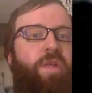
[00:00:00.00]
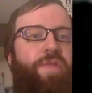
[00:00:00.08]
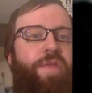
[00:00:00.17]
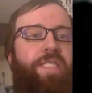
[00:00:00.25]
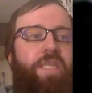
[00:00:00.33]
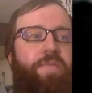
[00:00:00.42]

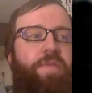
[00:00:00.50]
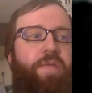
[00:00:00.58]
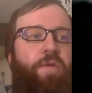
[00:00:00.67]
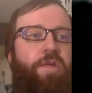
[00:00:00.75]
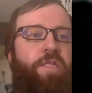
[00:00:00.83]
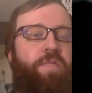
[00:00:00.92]
think some of them
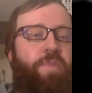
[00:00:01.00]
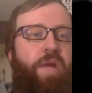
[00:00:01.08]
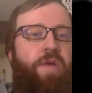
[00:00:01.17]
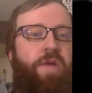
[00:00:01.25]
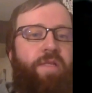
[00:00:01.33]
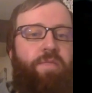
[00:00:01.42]
are
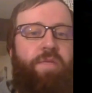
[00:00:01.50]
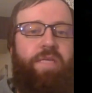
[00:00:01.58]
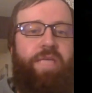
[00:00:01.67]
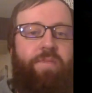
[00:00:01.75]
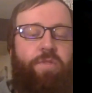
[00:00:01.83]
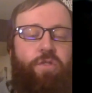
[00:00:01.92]
aspiring to be
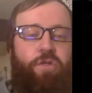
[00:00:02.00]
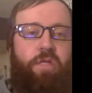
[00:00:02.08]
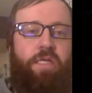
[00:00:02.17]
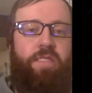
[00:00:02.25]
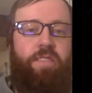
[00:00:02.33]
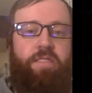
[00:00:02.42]
game
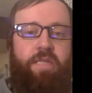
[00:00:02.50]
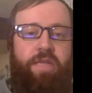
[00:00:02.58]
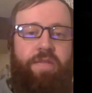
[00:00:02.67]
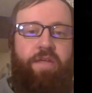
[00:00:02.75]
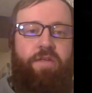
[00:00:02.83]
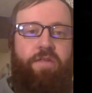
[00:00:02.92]
journalists,
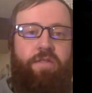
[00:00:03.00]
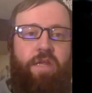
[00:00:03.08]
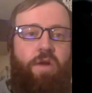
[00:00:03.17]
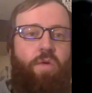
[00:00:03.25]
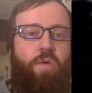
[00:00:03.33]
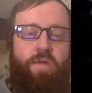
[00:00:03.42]
and they
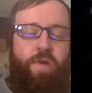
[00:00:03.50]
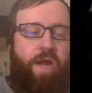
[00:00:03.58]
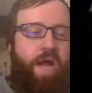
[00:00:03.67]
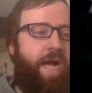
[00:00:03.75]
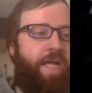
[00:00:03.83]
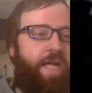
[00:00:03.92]
they don't they
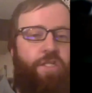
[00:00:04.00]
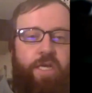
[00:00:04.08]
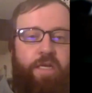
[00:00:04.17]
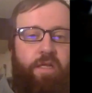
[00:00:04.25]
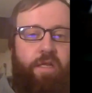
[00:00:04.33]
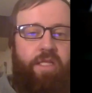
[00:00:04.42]
want
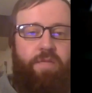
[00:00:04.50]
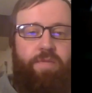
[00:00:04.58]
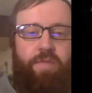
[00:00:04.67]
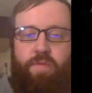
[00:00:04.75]
IGN to like them.